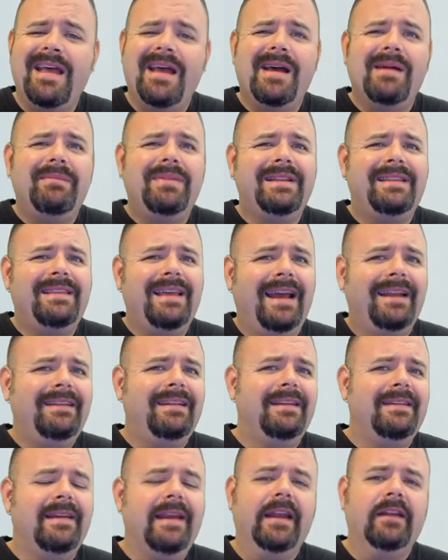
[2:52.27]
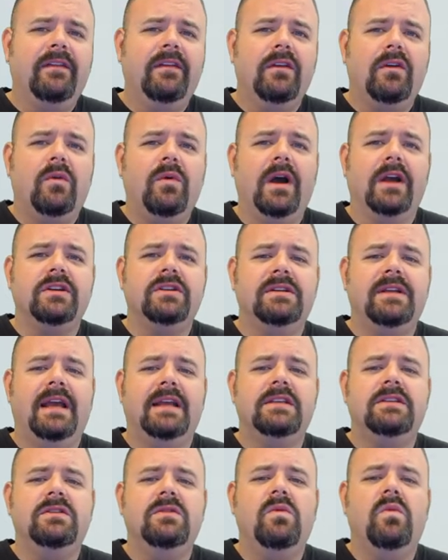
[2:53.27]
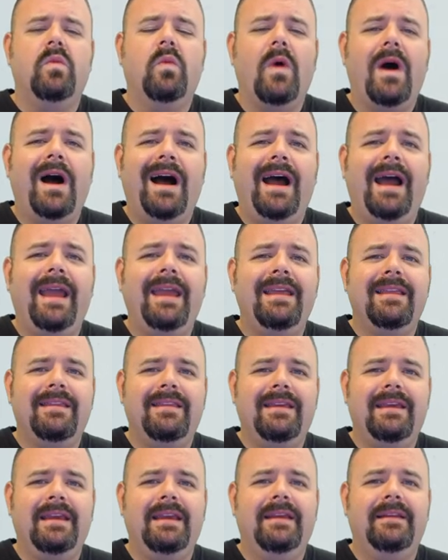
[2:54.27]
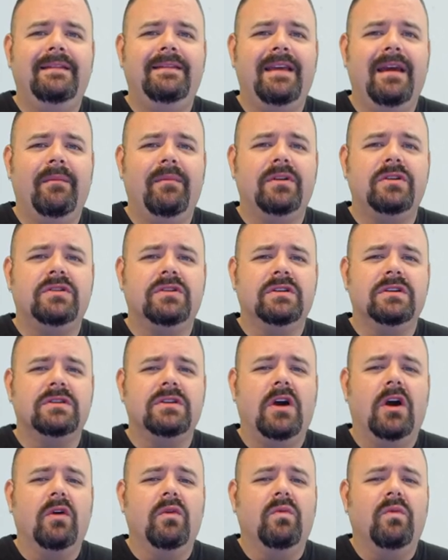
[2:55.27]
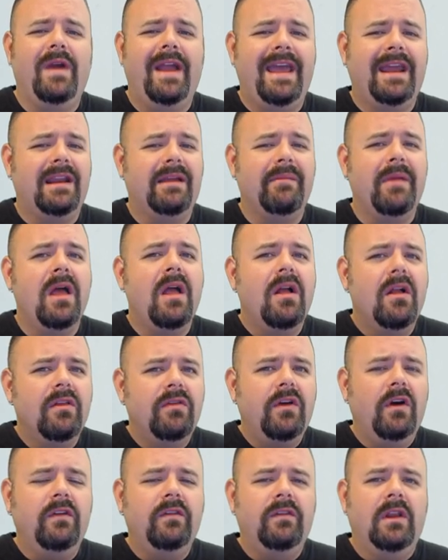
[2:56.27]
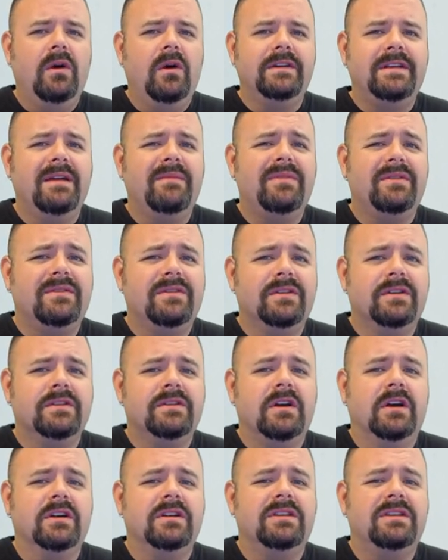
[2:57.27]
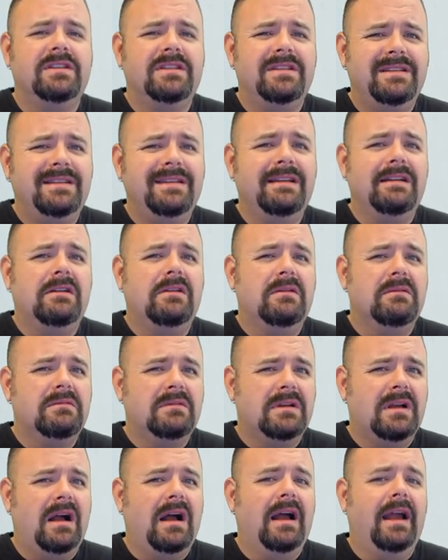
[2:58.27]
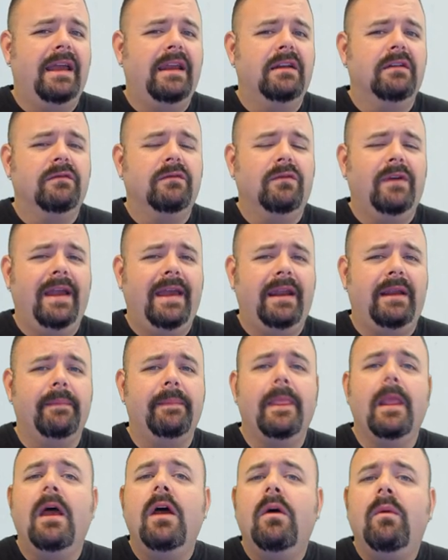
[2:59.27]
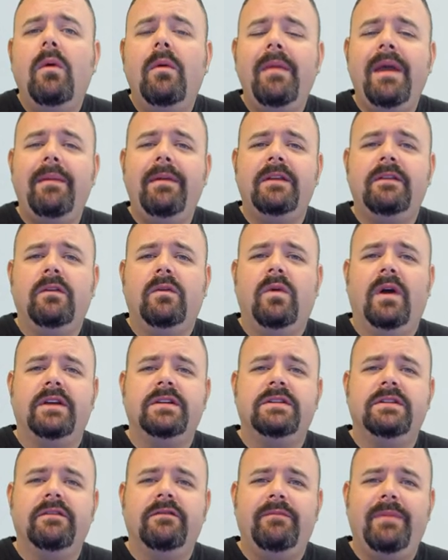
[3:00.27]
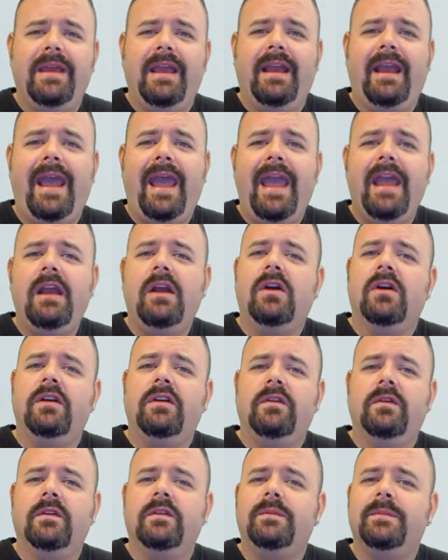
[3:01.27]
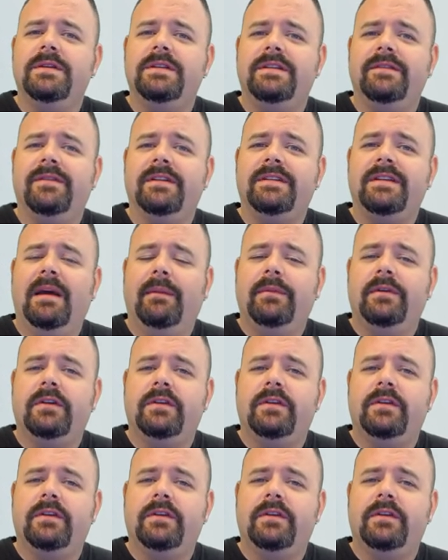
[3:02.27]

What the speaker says: But that doesn't answer the question as to why these temperatures are random. Those lower temperatures are still kind of random. Well, maybe it's a question of being anchored to a specific temperature